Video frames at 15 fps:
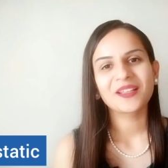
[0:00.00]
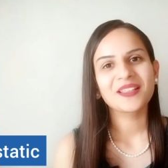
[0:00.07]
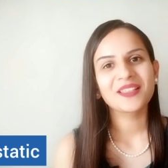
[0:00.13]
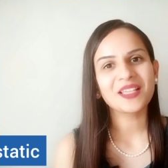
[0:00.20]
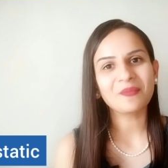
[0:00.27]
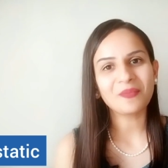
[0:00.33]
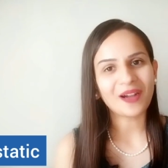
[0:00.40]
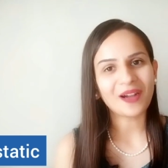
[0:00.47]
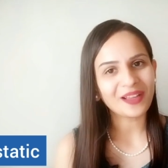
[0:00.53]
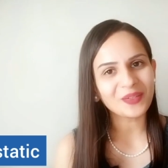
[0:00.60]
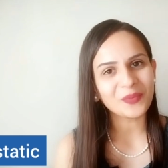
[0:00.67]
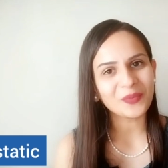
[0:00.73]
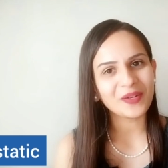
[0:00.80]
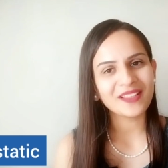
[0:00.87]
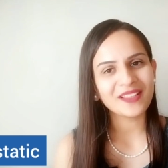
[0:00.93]
Some
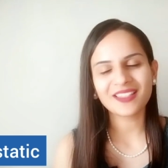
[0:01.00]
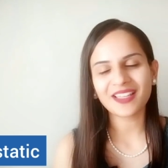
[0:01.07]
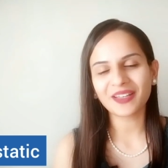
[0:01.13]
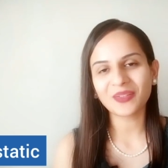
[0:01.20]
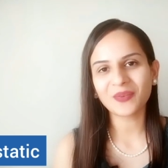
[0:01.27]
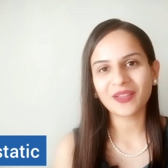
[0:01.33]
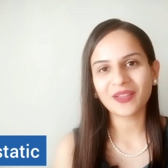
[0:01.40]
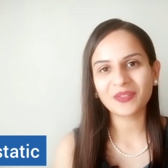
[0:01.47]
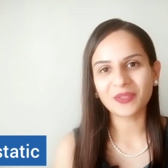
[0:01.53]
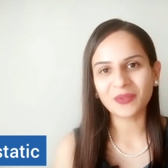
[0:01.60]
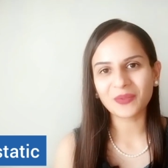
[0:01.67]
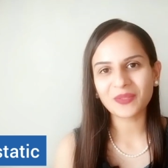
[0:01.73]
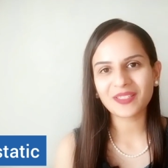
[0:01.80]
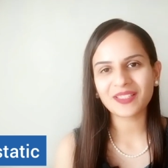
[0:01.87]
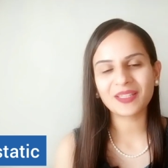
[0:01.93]
other words that you can
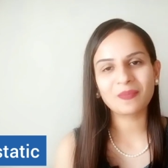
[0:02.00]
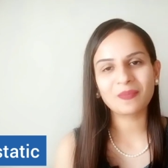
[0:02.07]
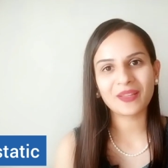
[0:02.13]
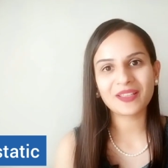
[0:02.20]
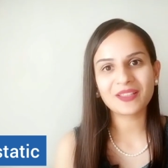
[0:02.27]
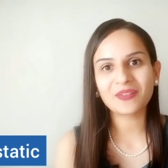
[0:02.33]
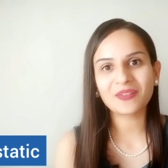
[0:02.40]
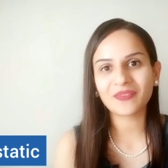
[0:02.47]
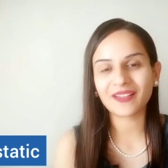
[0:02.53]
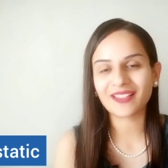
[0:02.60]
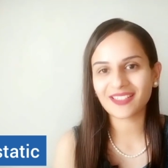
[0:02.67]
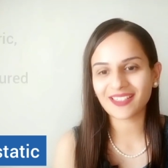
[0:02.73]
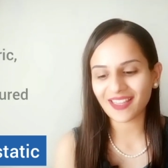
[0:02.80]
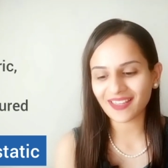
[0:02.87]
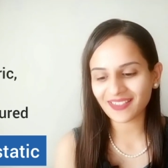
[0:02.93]
use in place of
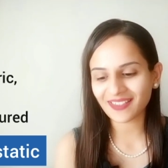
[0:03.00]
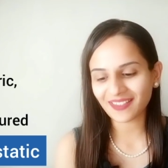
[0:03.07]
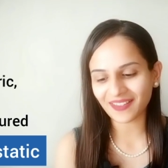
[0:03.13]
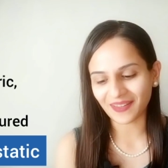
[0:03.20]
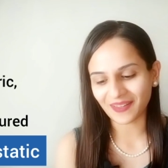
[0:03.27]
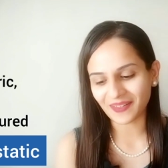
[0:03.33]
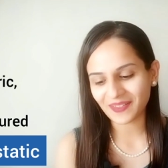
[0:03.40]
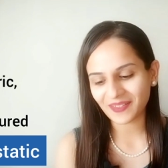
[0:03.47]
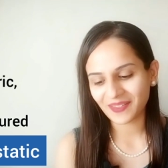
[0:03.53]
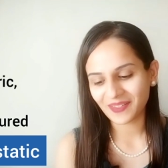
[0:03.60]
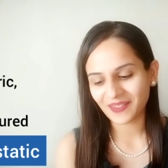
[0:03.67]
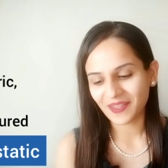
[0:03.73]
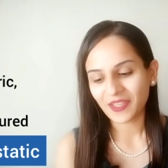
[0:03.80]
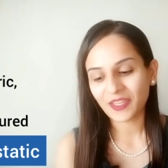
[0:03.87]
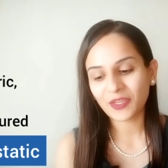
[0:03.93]
ecstatic are
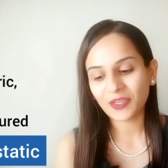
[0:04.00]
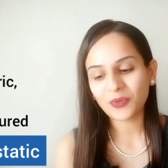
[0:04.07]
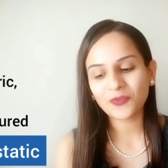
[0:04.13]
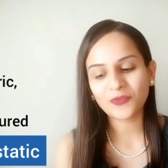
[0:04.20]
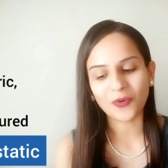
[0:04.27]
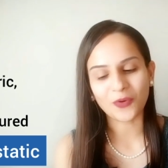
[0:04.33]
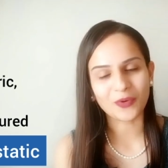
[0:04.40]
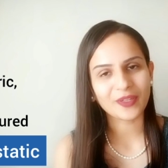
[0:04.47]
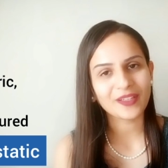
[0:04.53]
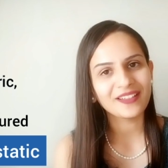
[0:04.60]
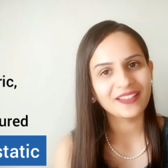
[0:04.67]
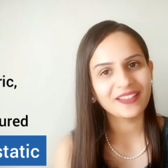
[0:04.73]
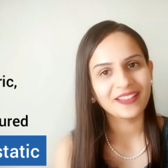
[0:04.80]
euphoric,